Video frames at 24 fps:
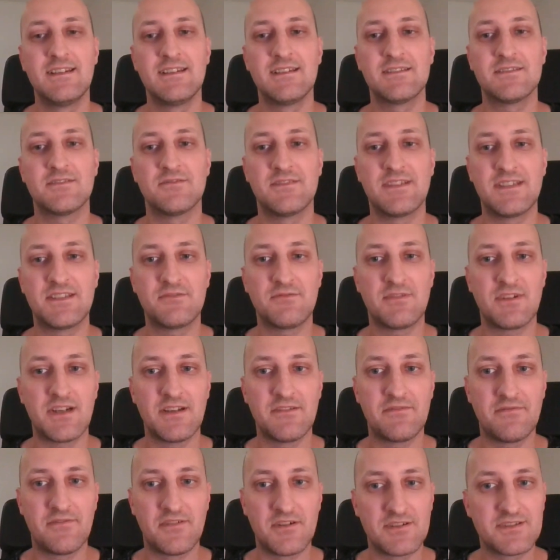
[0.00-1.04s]
So that's where I
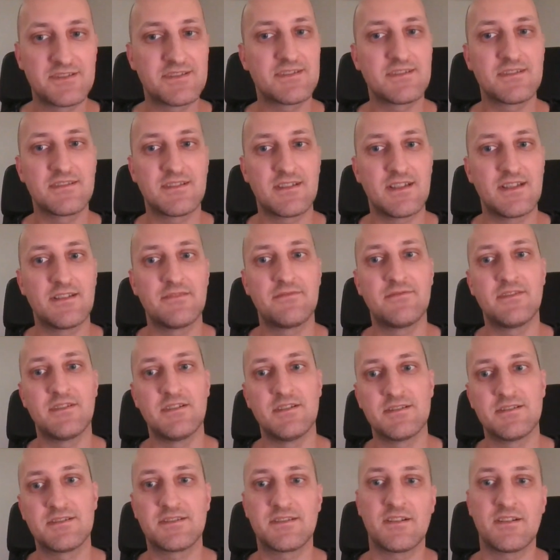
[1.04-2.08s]
first kind
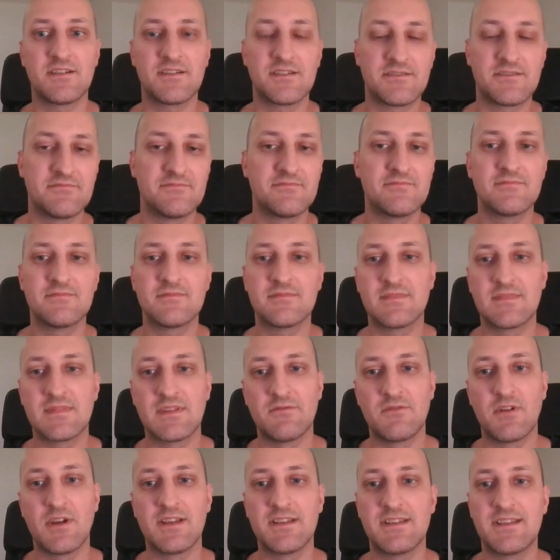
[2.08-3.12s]
of start
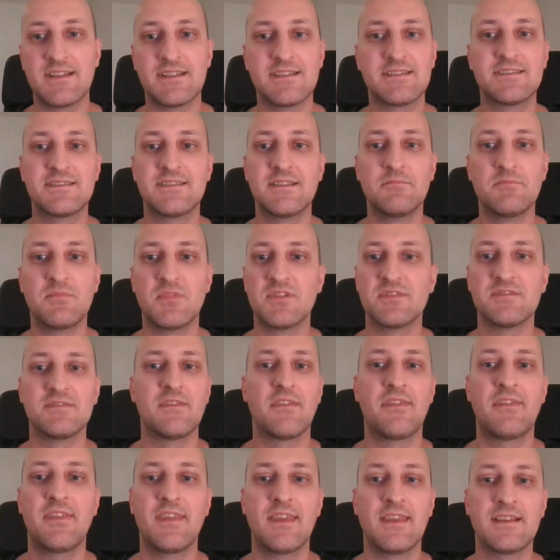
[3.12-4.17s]
writing simple
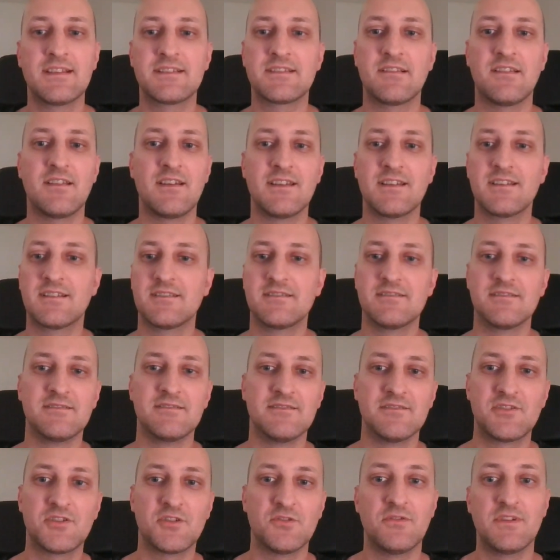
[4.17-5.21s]
things like
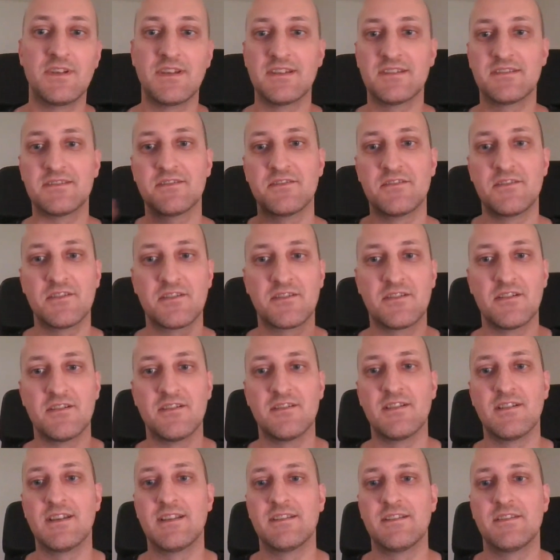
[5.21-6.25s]
showing a
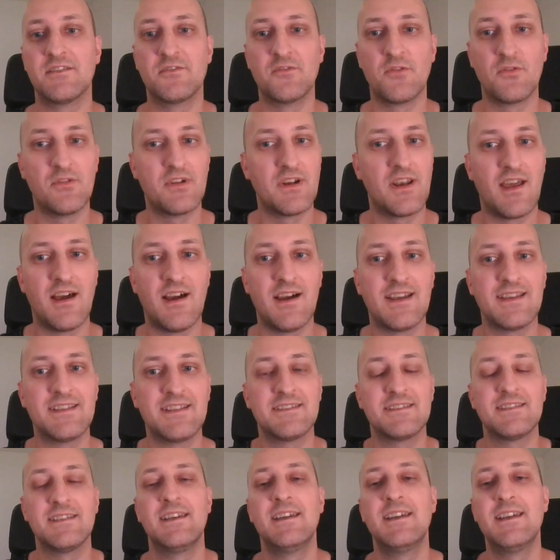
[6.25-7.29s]
circle and draw a
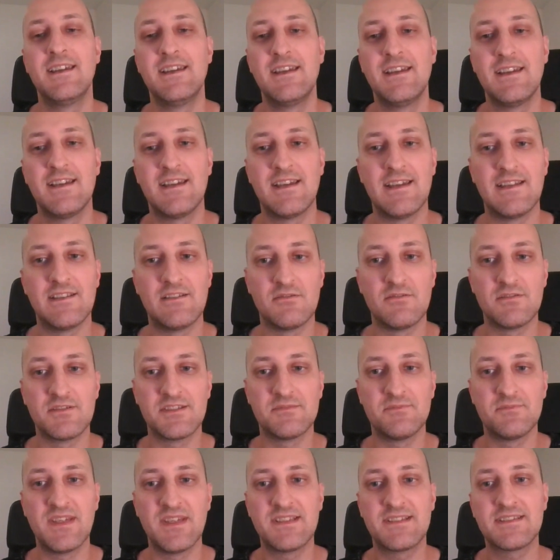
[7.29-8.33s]
line and all
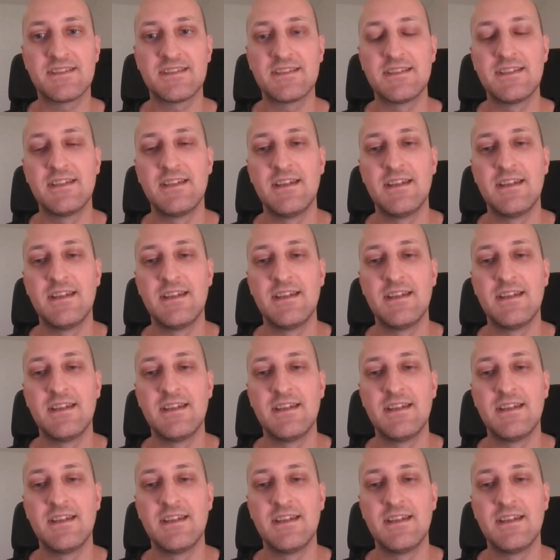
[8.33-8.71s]
these bits.